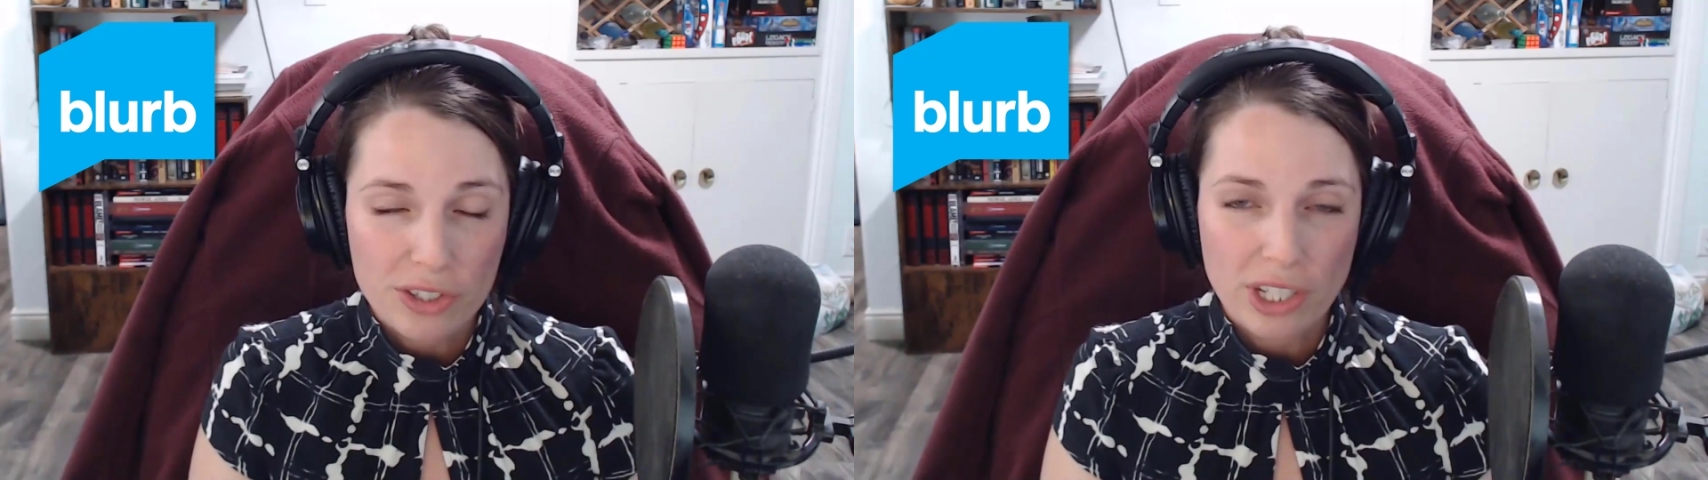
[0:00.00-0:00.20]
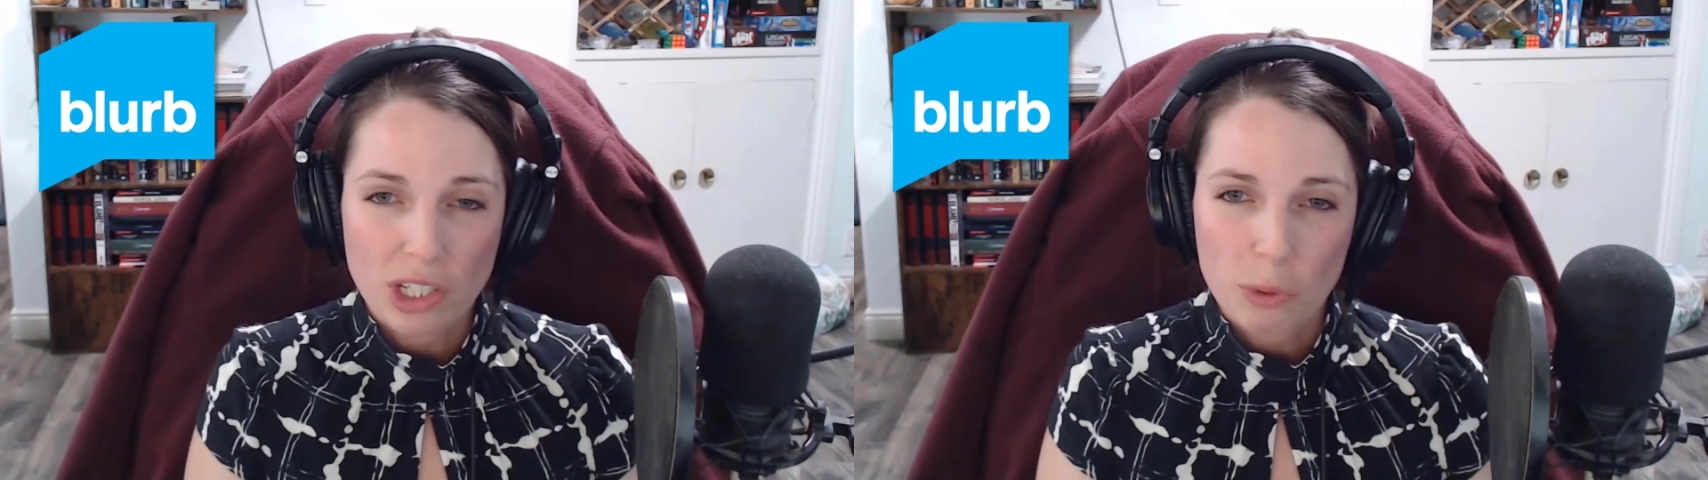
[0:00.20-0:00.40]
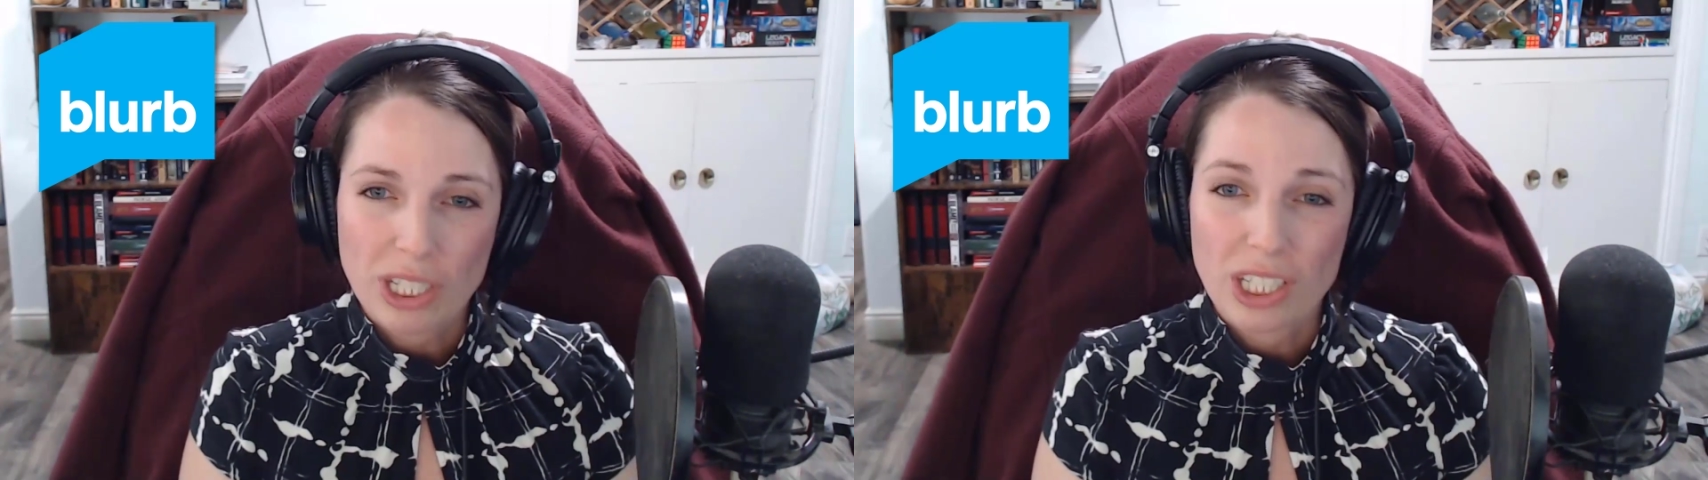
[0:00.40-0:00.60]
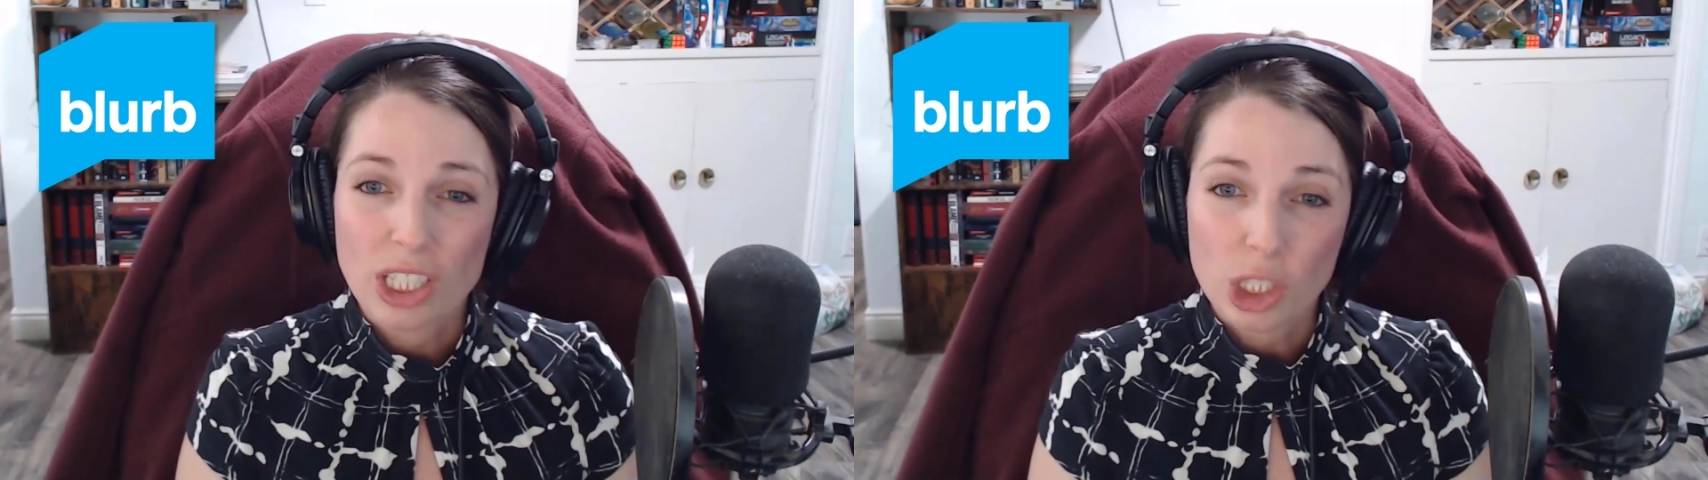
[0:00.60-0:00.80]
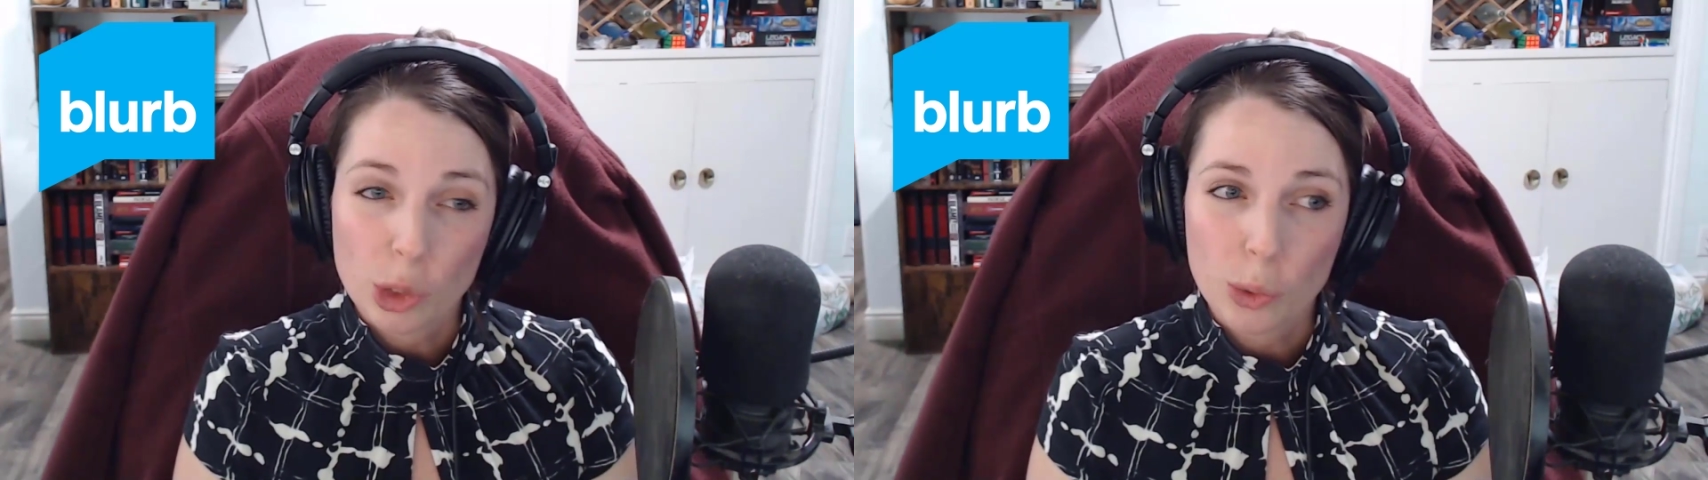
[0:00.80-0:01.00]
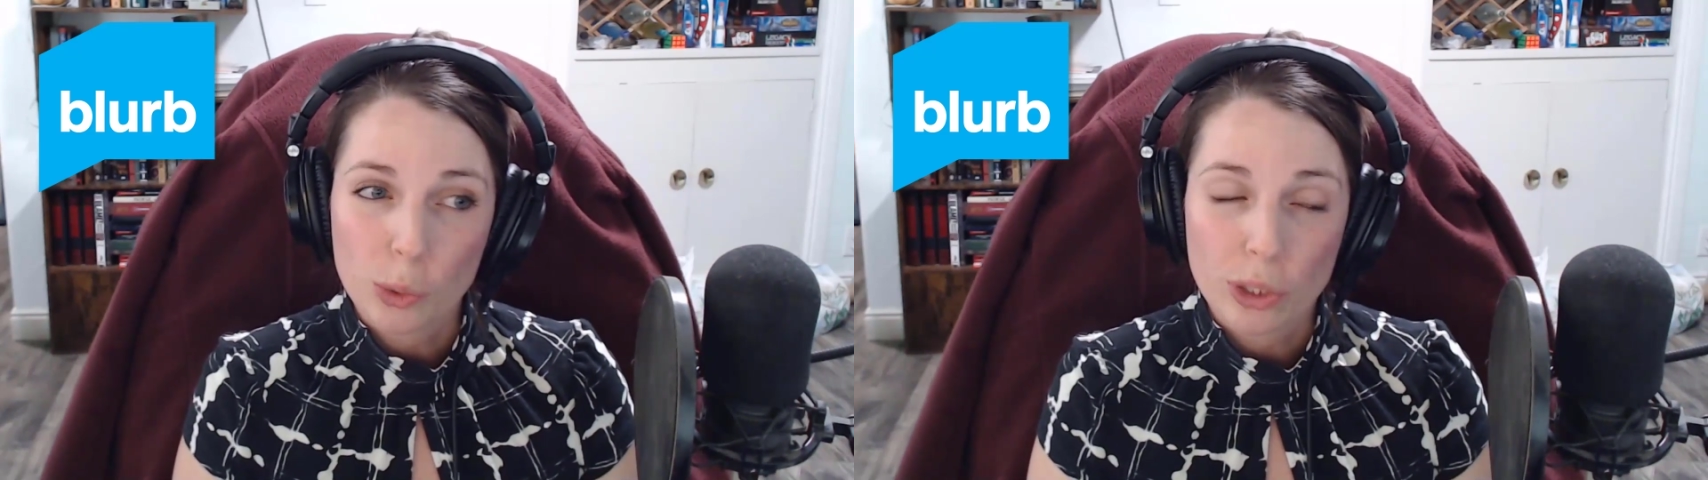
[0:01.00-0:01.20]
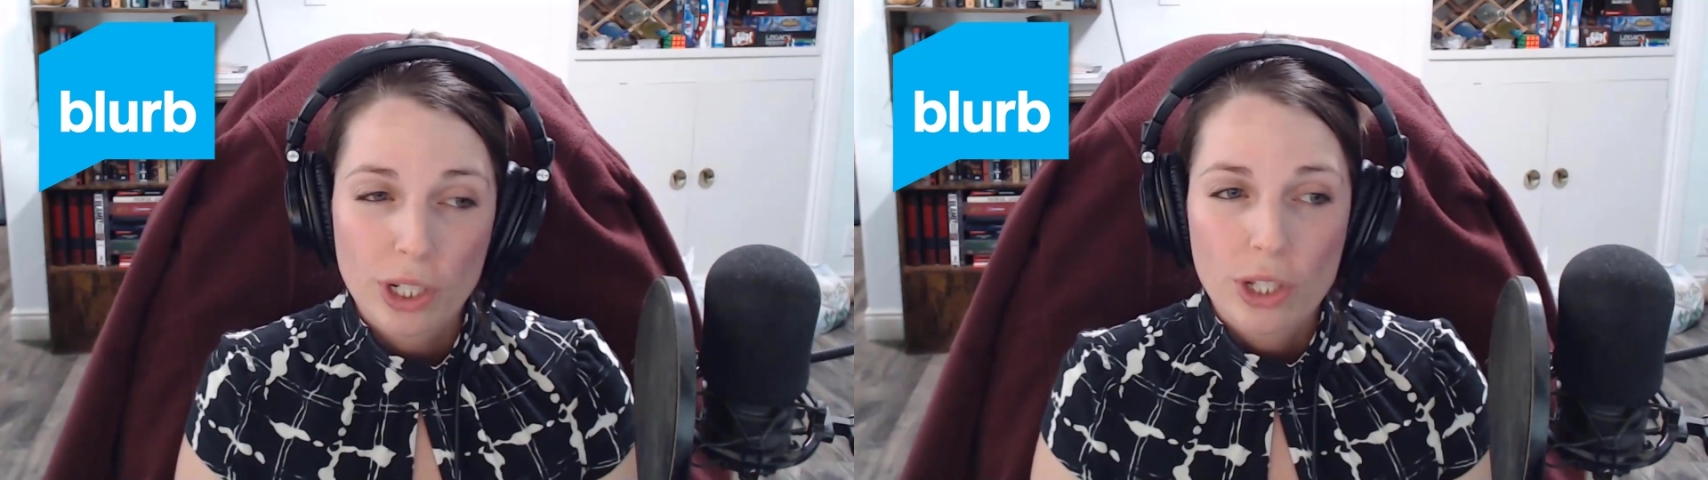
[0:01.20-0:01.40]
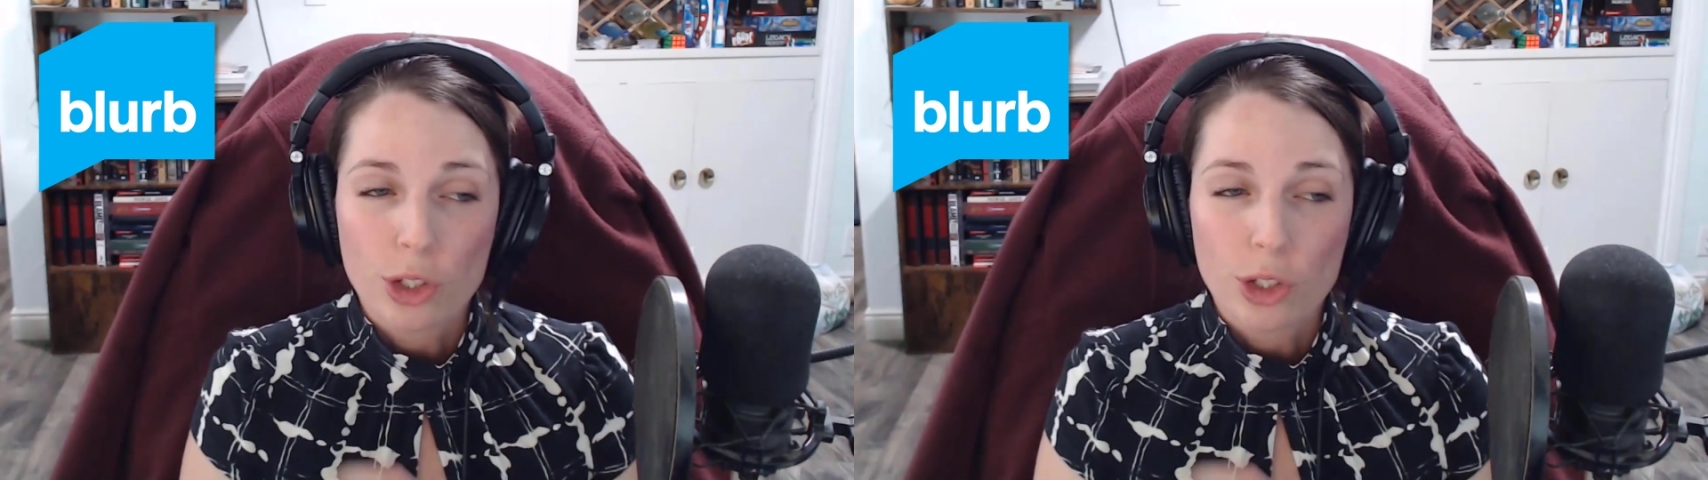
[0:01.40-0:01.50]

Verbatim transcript: that you include